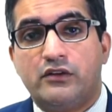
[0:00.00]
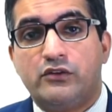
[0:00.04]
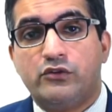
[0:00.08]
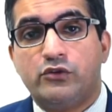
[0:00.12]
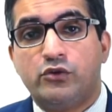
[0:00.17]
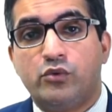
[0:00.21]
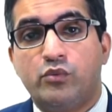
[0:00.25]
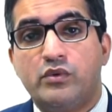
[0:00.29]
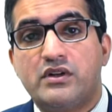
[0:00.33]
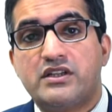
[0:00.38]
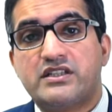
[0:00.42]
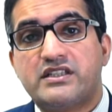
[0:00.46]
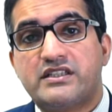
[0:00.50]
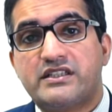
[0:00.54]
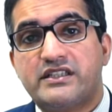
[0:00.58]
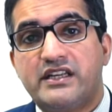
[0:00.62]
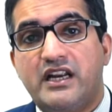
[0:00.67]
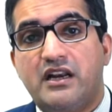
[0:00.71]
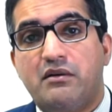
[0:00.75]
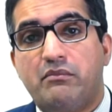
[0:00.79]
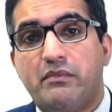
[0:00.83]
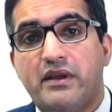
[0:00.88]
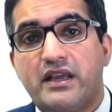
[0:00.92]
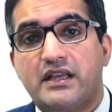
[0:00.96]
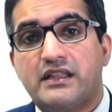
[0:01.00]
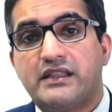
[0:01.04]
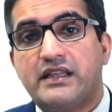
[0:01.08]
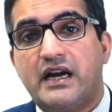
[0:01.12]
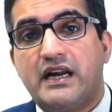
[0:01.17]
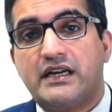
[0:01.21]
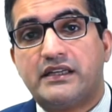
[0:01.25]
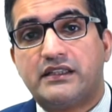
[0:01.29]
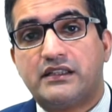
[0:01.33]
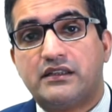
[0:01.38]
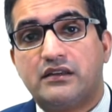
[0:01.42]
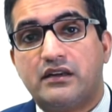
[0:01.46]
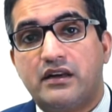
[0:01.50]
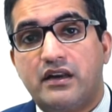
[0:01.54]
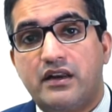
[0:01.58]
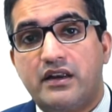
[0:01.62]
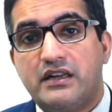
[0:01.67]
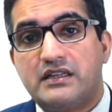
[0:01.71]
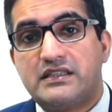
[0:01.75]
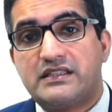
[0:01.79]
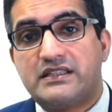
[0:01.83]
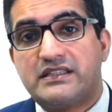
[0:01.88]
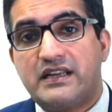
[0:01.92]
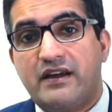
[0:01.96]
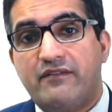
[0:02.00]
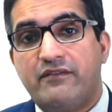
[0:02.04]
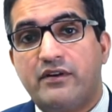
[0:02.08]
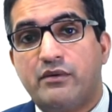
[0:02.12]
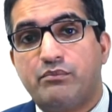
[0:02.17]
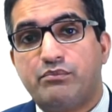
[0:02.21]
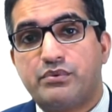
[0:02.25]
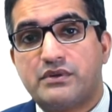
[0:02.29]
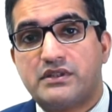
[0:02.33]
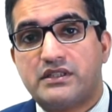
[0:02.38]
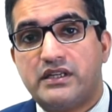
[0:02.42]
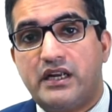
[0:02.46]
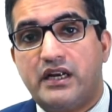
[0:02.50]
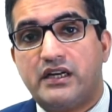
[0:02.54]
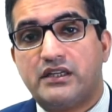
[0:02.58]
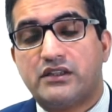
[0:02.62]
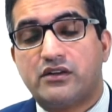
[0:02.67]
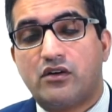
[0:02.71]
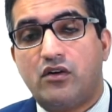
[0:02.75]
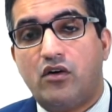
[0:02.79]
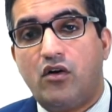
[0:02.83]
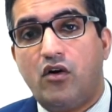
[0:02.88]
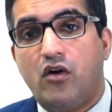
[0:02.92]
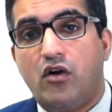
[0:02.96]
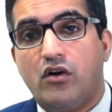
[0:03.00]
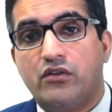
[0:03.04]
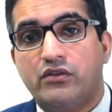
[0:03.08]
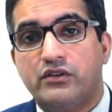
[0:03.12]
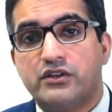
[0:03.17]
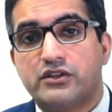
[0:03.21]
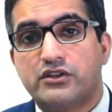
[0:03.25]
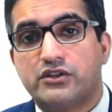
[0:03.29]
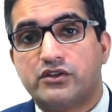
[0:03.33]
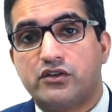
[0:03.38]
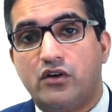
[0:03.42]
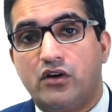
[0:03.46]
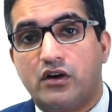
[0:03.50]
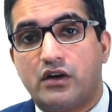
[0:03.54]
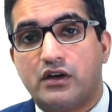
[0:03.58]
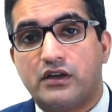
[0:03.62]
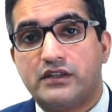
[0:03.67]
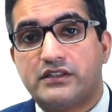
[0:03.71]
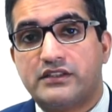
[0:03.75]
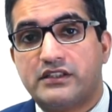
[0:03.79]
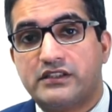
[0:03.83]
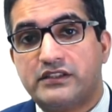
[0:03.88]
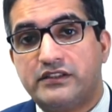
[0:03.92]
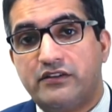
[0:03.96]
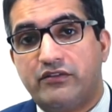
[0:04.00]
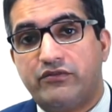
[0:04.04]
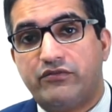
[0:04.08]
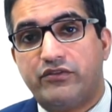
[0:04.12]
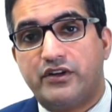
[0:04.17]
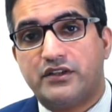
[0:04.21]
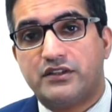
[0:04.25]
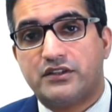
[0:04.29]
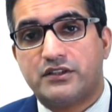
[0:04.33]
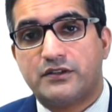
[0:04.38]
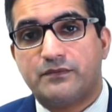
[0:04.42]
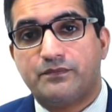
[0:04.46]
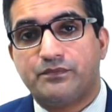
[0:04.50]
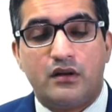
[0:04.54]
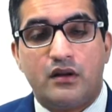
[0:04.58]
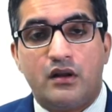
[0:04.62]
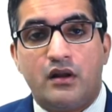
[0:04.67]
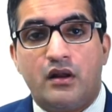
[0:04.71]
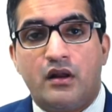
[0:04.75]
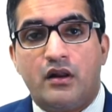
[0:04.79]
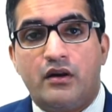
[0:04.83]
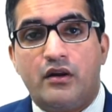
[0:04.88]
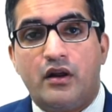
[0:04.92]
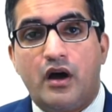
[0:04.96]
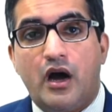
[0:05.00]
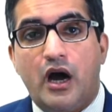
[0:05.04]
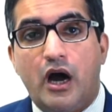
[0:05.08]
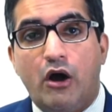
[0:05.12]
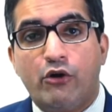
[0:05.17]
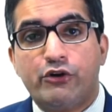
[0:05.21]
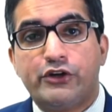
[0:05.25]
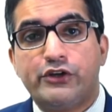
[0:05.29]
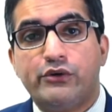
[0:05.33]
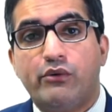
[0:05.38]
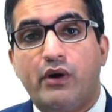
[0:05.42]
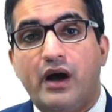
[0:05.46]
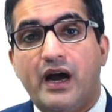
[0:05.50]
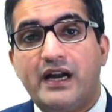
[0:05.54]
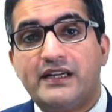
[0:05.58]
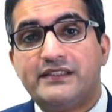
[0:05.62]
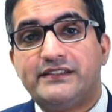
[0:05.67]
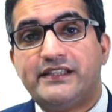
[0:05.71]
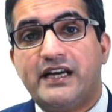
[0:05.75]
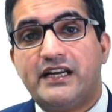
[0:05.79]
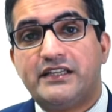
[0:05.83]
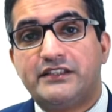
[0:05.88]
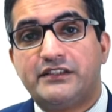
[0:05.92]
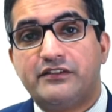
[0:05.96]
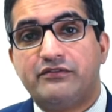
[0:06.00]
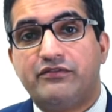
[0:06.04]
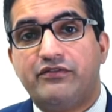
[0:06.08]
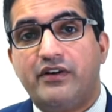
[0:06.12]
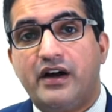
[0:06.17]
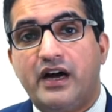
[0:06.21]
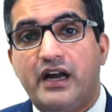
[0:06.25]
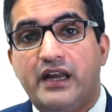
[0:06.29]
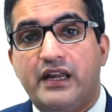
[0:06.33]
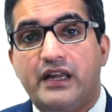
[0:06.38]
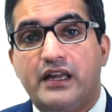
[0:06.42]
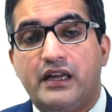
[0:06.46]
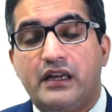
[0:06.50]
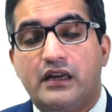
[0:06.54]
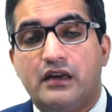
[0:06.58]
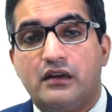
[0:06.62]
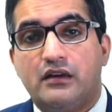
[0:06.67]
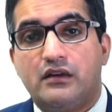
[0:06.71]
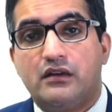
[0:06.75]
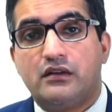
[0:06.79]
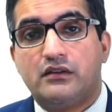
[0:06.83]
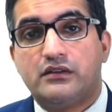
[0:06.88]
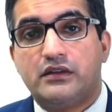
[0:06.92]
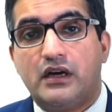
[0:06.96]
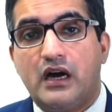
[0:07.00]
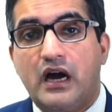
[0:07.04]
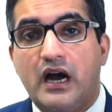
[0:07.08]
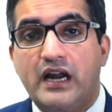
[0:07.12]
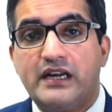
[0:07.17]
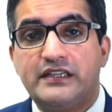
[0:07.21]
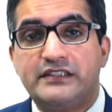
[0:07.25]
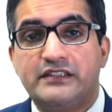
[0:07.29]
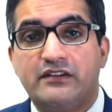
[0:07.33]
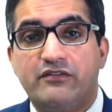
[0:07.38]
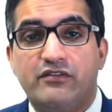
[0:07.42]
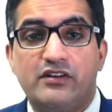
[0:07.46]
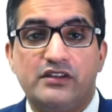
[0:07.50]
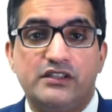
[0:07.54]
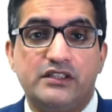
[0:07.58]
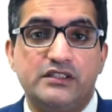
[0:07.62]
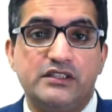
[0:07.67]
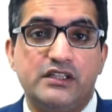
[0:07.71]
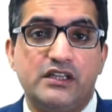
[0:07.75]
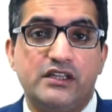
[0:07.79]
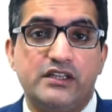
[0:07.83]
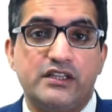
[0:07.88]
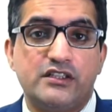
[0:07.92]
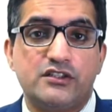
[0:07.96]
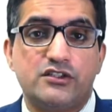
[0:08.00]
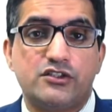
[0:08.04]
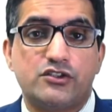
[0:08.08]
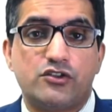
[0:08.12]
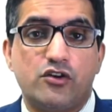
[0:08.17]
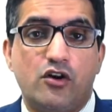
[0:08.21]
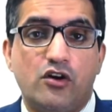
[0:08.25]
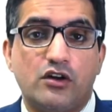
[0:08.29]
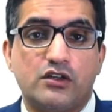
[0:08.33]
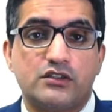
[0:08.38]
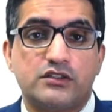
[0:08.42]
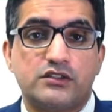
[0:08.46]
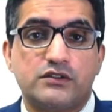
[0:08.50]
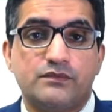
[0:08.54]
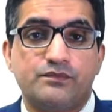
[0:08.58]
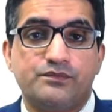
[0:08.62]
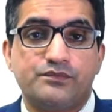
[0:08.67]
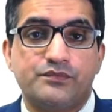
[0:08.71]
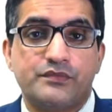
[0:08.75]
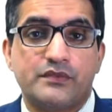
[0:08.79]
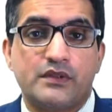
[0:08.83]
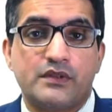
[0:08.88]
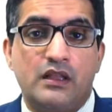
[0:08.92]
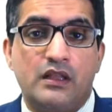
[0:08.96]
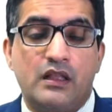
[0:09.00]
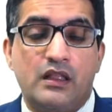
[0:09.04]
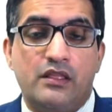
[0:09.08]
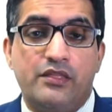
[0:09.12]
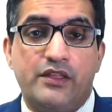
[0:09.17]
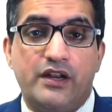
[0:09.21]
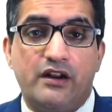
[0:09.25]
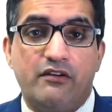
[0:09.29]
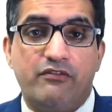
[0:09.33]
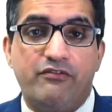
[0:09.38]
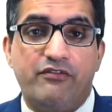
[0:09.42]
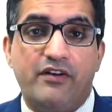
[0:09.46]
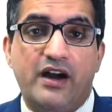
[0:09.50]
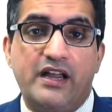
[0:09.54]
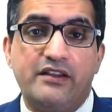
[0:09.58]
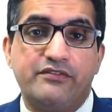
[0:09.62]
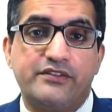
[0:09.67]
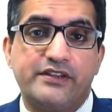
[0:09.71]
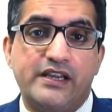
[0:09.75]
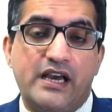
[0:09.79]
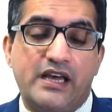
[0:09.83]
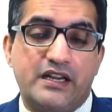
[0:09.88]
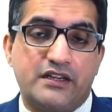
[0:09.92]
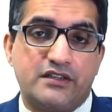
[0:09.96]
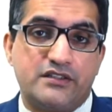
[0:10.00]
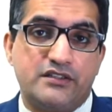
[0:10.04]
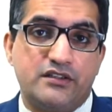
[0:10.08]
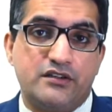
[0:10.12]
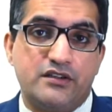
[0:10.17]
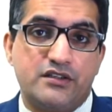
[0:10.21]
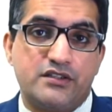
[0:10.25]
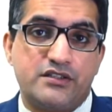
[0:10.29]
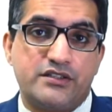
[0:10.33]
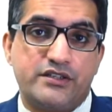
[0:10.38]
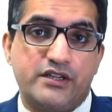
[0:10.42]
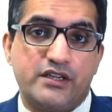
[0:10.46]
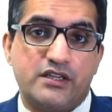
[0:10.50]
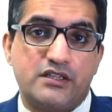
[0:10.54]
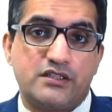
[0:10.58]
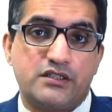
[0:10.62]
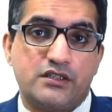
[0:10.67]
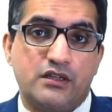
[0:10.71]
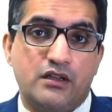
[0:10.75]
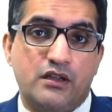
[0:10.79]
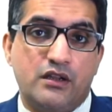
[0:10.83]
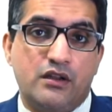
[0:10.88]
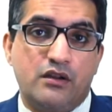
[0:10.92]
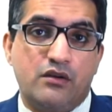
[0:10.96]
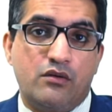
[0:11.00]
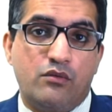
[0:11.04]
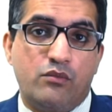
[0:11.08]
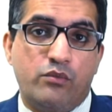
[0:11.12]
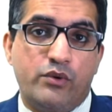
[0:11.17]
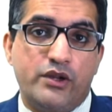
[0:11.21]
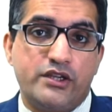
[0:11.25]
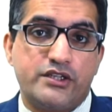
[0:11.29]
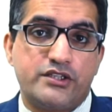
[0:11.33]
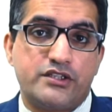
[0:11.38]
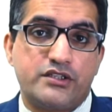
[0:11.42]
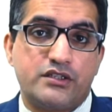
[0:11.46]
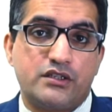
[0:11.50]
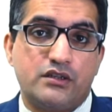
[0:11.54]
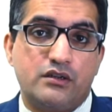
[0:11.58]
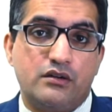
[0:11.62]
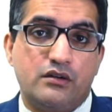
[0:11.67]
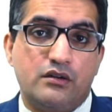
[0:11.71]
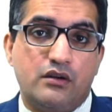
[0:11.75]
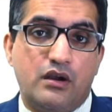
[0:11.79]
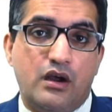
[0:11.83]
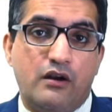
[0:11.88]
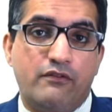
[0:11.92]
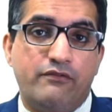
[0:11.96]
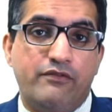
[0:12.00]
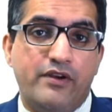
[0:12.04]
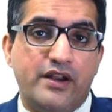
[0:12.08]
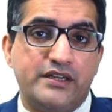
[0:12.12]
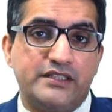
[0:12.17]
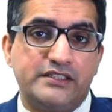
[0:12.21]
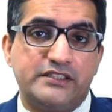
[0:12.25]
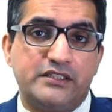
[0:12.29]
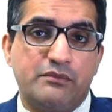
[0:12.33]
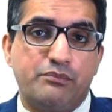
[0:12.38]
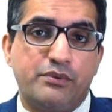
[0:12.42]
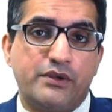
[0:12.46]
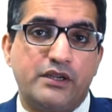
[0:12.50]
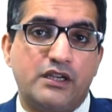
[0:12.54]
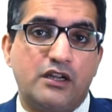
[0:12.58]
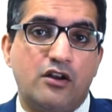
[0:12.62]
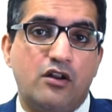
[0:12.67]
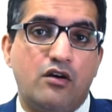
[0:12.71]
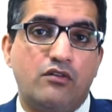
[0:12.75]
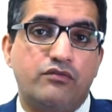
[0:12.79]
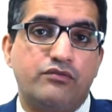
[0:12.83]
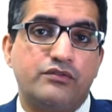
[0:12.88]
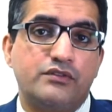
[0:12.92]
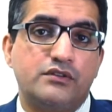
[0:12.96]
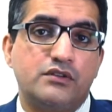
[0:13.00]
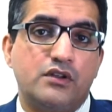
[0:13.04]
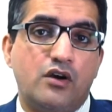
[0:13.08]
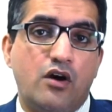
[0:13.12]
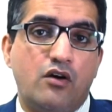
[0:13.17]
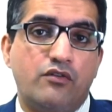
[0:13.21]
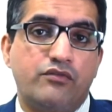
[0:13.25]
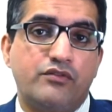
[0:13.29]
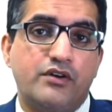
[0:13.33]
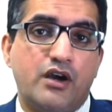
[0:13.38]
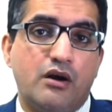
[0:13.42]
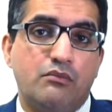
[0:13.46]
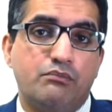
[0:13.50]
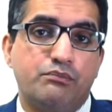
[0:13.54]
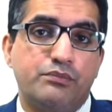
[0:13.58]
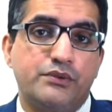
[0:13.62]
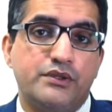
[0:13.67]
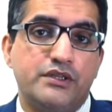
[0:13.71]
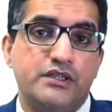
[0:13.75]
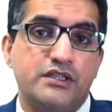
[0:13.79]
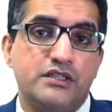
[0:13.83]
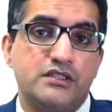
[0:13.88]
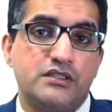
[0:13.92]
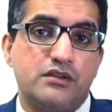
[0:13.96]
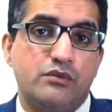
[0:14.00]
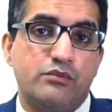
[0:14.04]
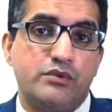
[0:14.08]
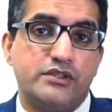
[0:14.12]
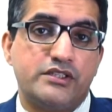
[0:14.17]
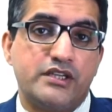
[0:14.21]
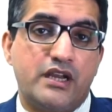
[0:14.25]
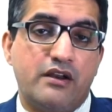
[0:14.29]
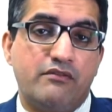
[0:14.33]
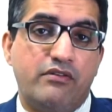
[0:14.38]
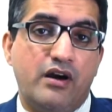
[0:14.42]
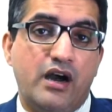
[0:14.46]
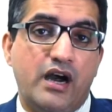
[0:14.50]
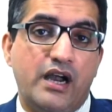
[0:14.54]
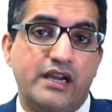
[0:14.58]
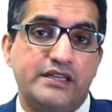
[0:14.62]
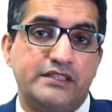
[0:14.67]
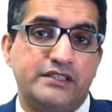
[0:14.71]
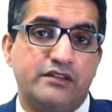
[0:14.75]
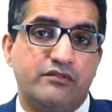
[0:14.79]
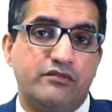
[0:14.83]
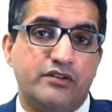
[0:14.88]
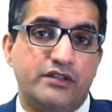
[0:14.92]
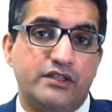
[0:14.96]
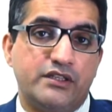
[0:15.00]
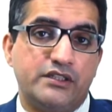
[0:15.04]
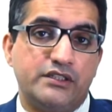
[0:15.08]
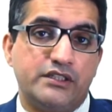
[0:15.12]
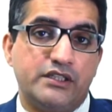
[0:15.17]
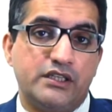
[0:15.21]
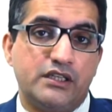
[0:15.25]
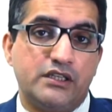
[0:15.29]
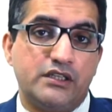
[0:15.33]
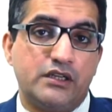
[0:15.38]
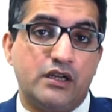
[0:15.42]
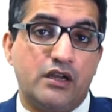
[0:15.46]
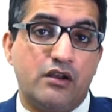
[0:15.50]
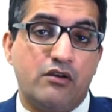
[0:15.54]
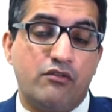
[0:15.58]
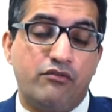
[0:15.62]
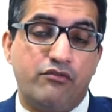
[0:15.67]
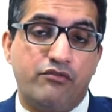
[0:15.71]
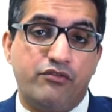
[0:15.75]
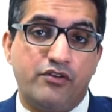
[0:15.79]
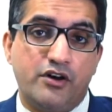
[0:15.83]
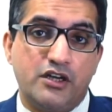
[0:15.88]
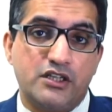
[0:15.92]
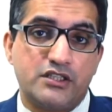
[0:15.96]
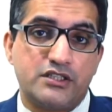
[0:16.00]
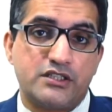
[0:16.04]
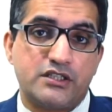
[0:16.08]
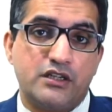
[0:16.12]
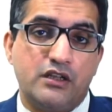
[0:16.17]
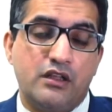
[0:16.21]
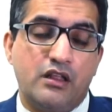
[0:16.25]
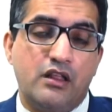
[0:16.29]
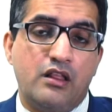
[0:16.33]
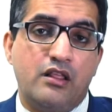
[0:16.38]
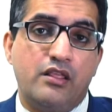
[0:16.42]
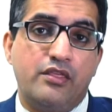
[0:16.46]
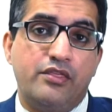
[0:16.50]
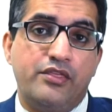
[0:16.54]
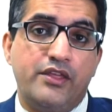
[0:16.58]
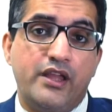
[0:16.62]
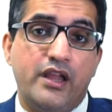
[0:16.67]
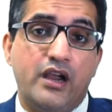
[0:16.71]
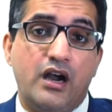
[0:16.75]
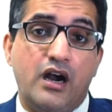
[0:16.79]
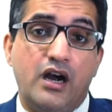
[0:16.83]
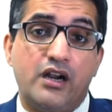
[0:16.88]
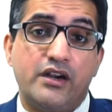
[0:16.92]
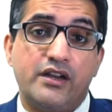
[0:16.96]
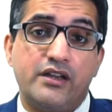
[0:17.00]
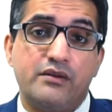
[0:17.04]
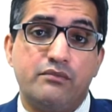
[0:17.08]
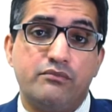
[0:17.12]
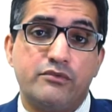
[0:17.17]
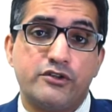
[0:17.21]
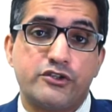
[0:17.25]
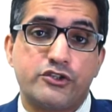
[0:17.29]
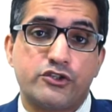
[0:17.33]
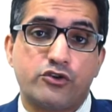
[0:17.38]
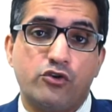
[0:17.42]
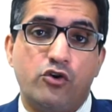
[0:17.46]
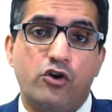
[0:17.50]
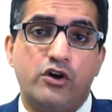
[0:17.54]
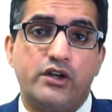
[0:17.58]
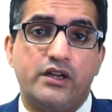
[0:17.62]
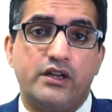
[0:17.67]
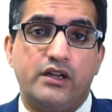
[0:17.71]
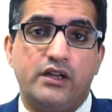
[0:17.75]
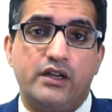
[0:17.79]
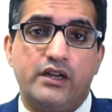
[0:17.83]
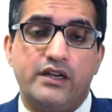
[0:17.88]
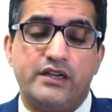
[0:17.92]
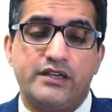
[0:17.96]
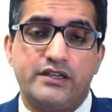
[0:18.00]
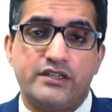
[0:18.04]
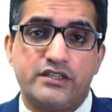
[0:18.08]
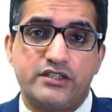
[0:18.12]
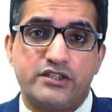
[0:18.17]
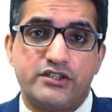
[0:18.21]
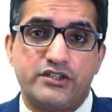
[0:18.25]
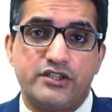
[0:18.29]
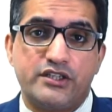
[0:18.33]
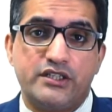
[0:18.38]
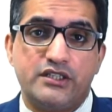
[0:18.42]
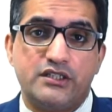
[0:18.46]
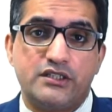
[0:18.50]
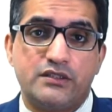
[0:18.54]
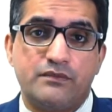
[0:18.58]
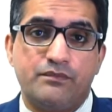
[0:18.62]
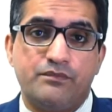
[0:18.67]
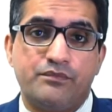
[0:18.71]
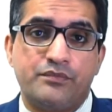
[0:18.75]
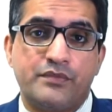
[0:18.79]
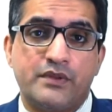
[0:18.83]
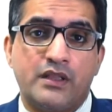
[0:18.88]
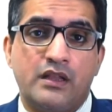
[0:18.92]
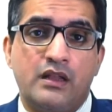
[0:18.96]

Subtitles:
You will still make that 7% on the stock. It's a difference. Now how do you identify the high dividend yielding stocks? There are 5 characteristics which are very typical of companies which have high dividend yield. First, they are in mature industries.